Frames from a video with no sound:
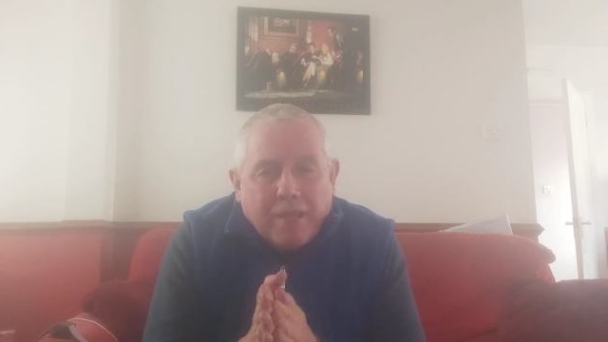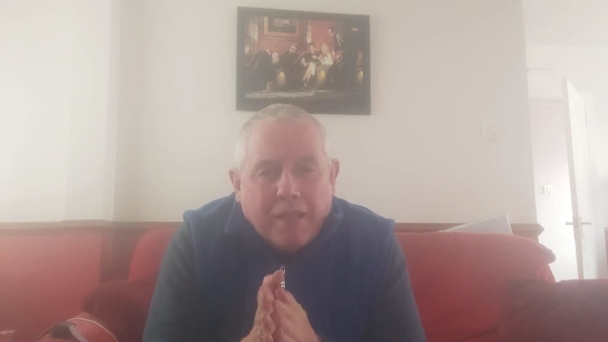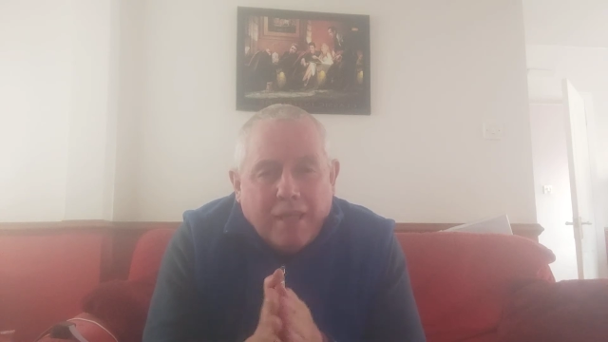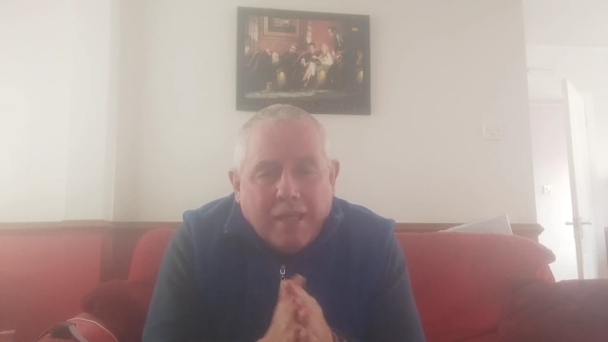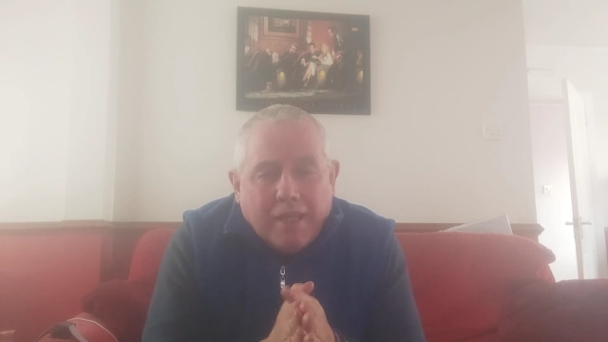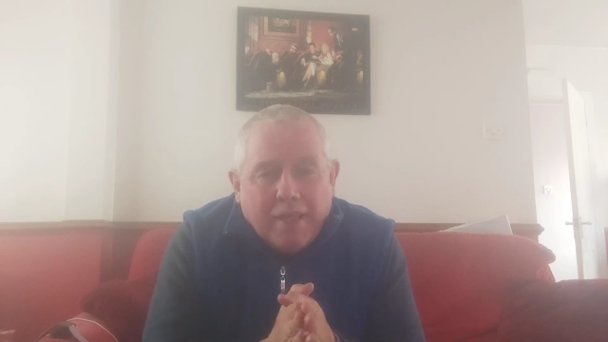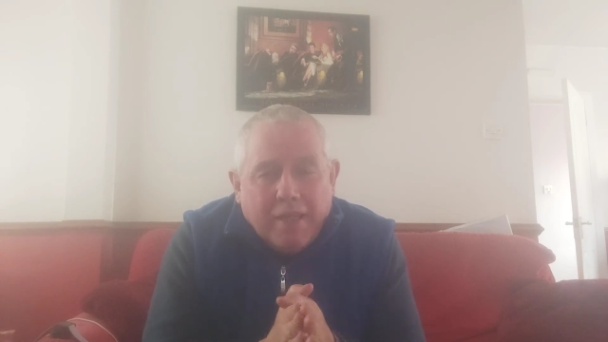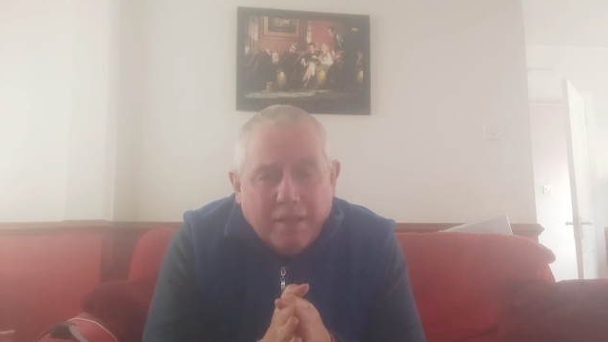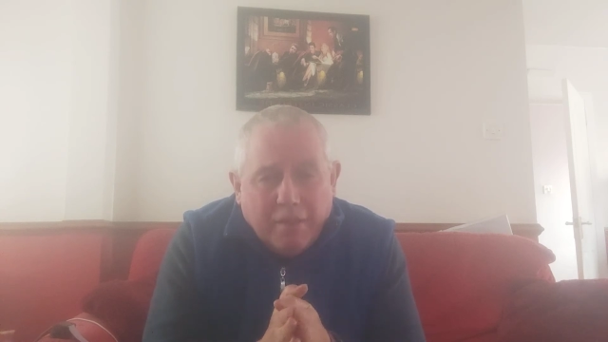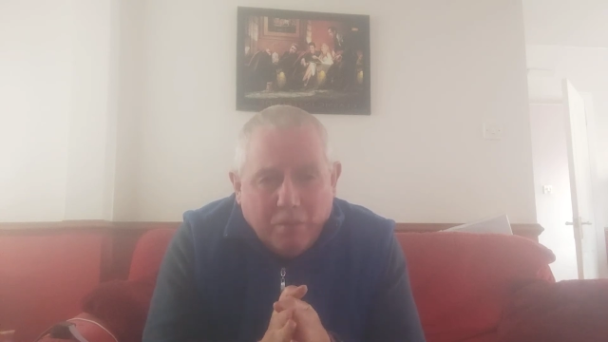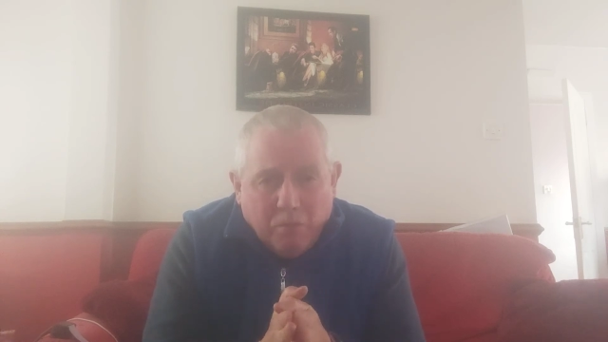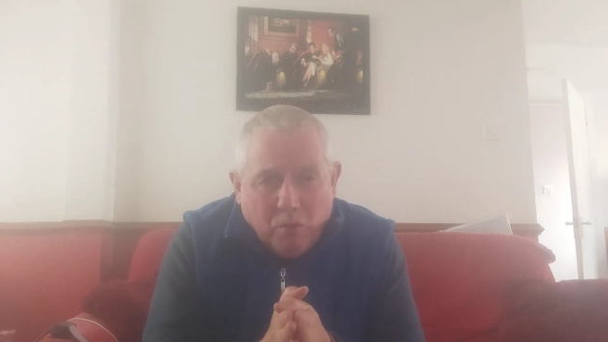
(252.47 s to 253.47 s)
in
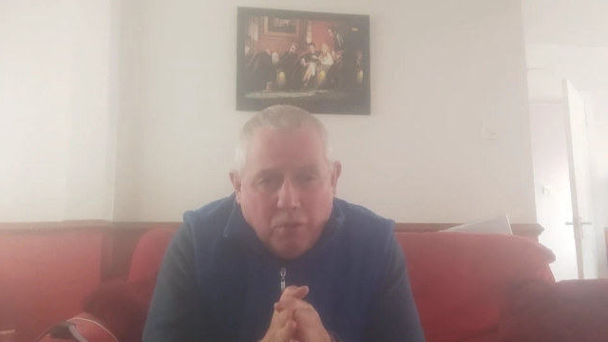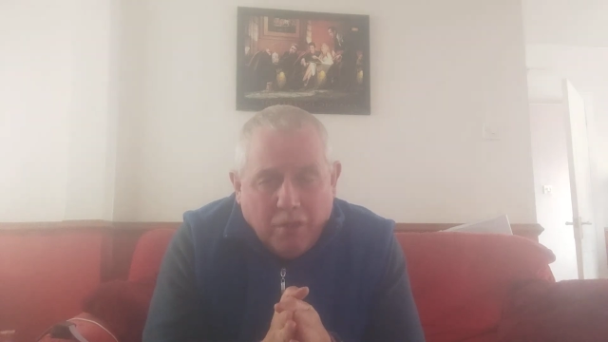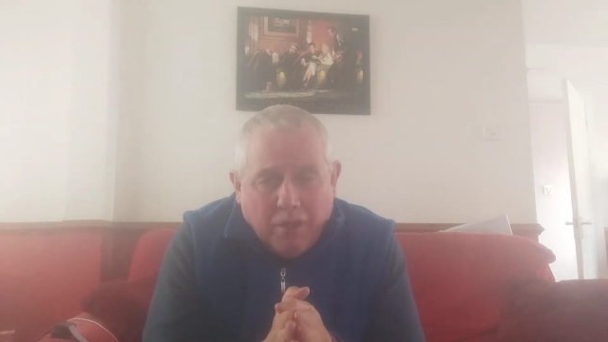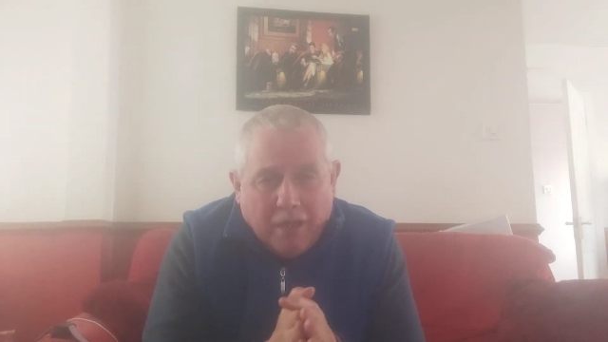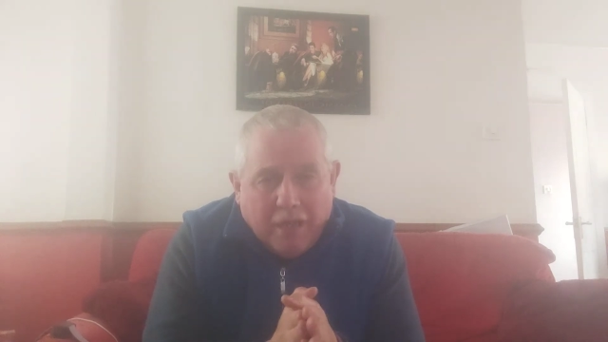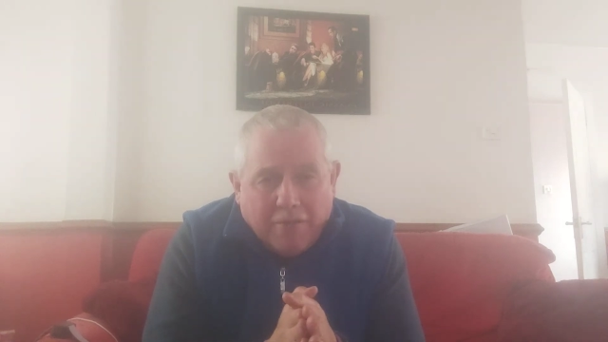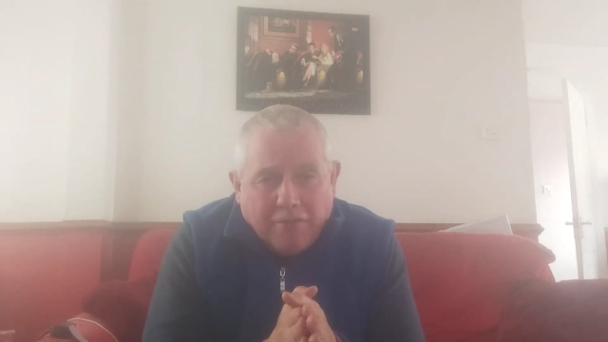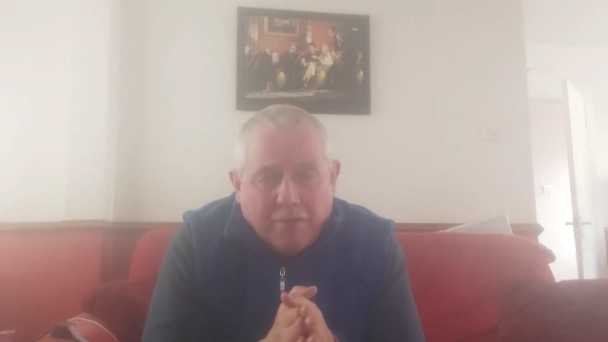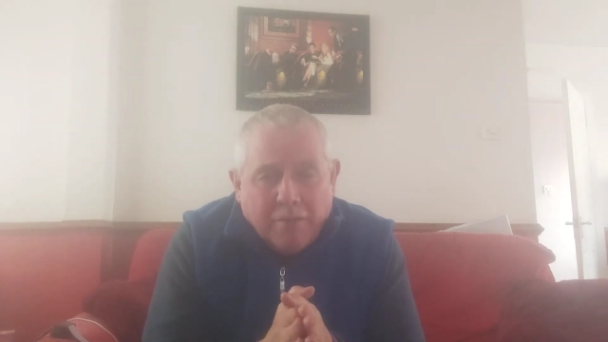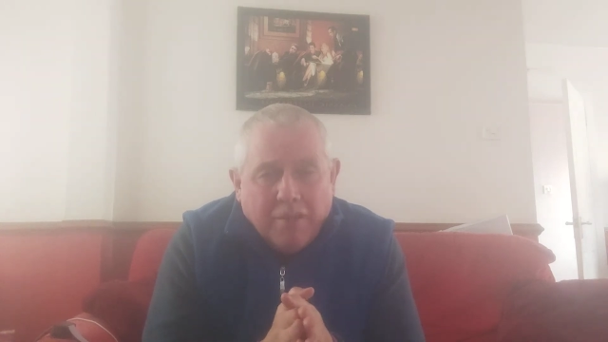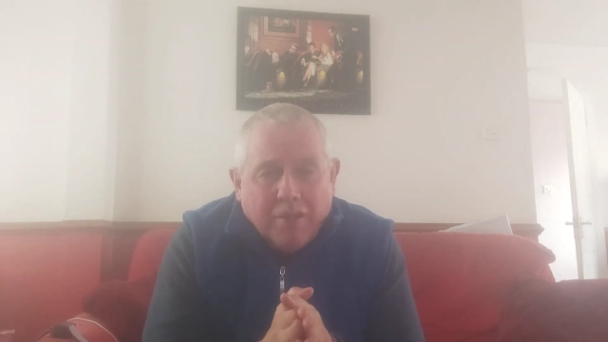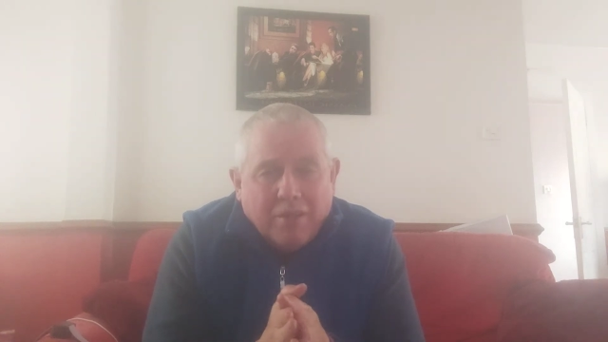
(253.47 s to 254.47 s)
the ward after
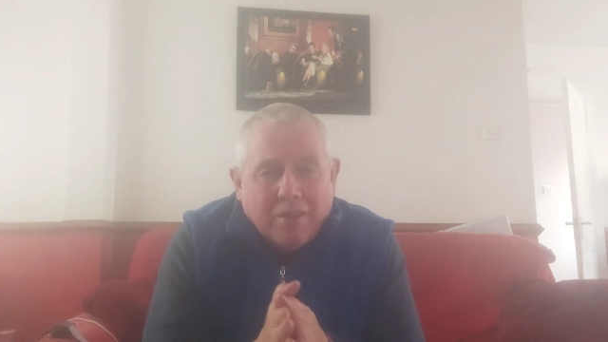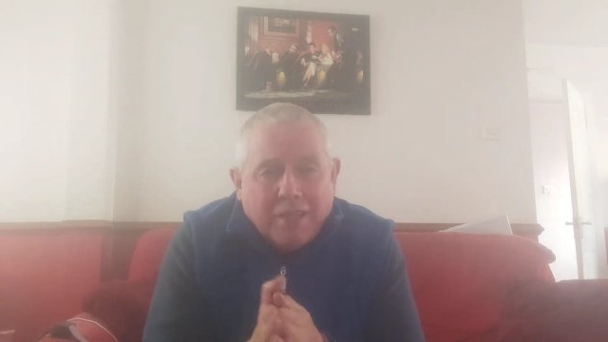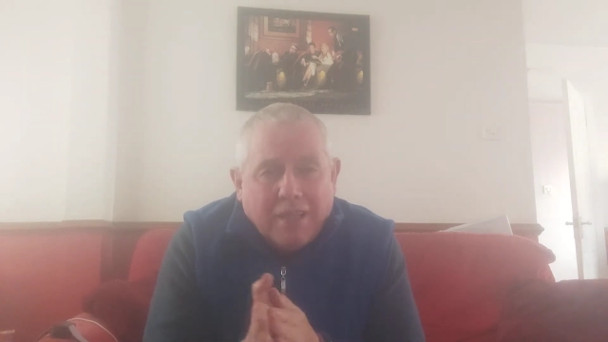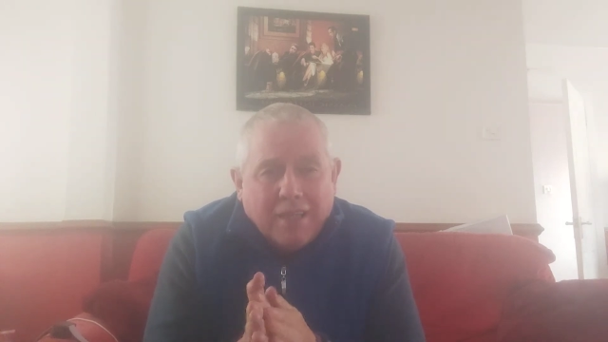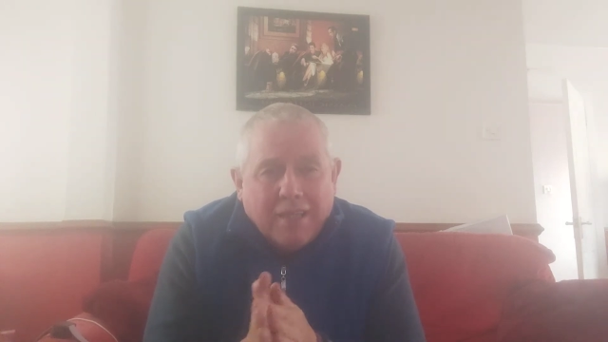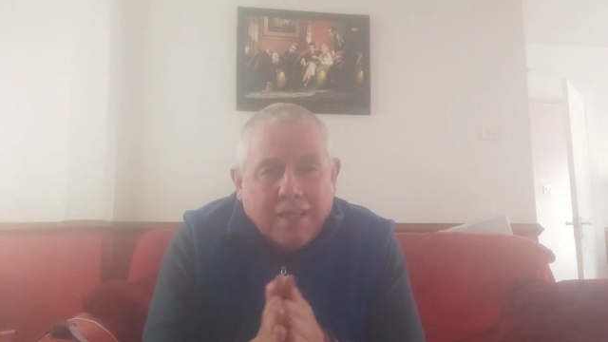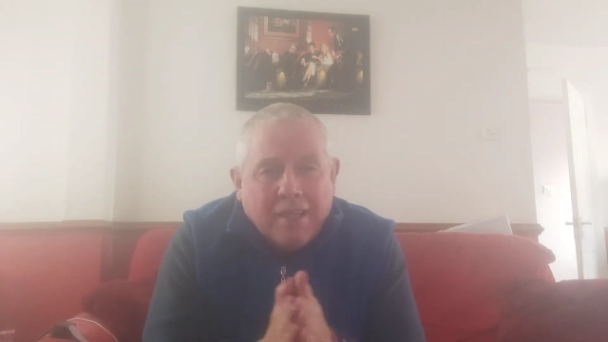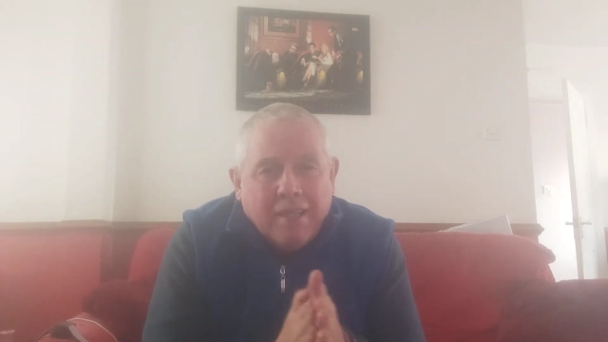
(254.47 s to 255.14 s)
my heart attack,